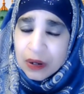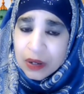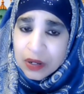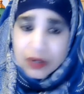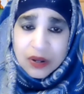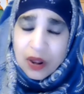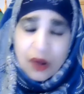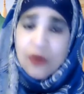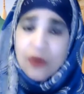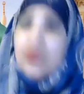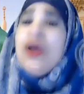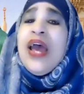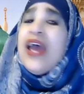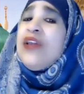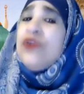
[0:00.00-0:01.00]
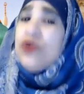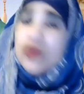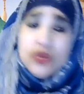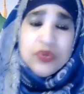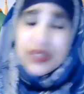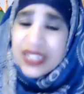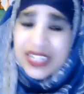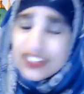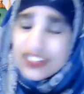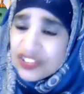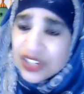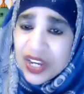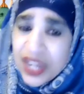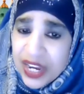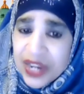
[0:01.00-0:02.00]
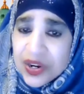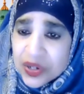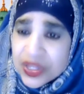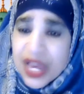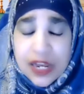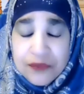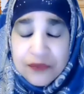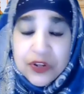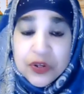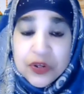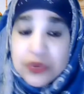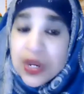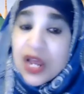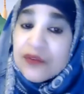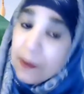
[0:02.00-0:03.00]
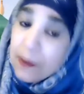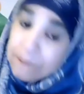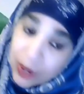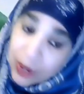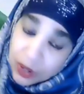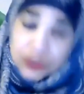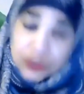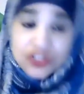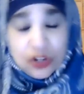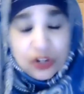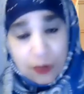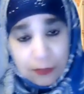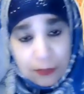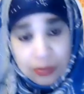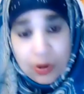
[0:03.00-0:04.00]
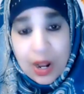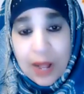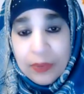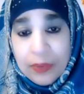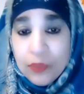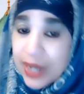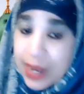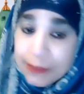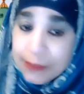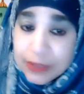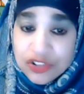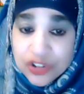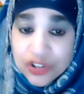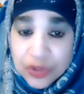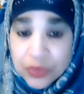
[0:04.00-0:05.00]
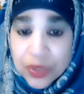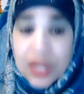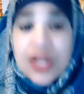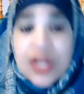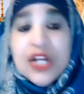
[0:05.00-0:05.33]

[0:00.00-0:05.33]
You know, and who needs to hear that? If you have a personal problem with Amatula,